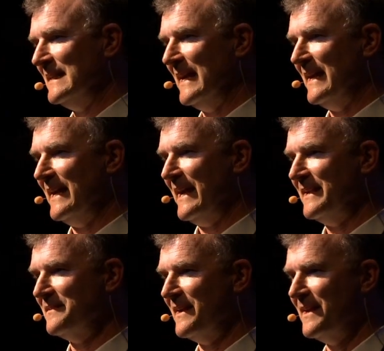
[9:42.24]

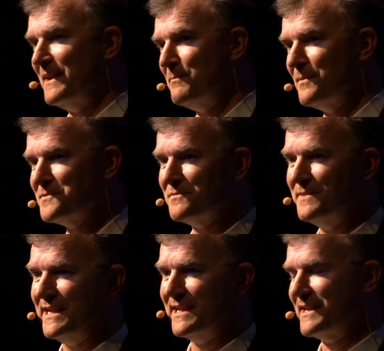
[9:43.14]
That purpose or
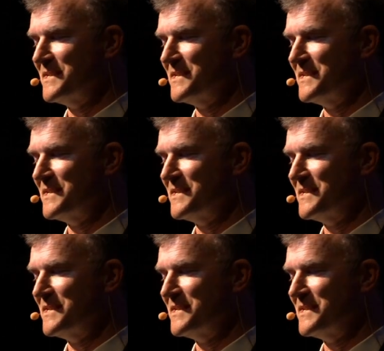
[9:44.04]
meaning